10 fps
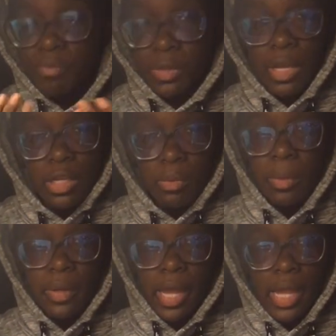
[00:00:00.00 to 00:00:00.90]
things
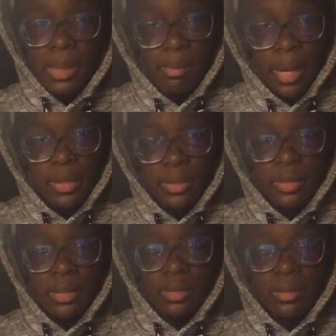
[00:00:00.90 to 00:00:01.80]
won't get any
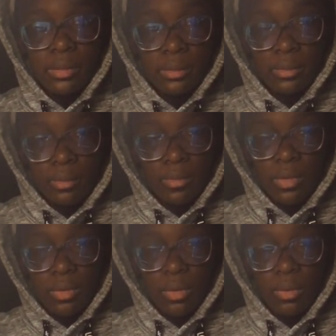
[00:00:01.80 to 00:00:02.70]
better.
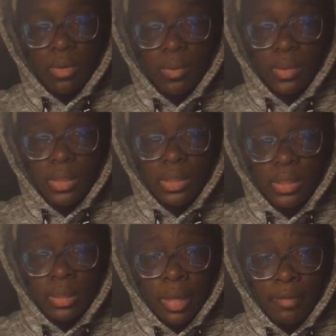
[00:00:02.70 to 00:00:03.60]
So all we
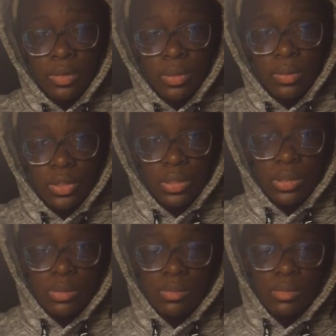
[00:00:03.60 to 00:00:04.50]
have to do is just
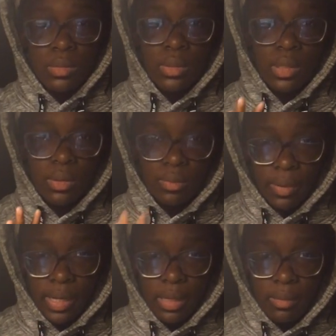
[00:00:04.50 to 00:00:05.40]

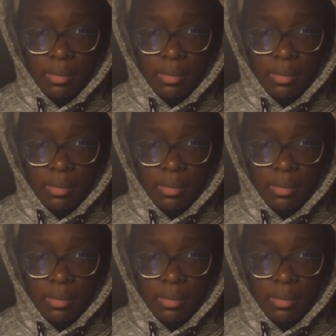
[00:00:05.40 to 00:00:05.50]
wait.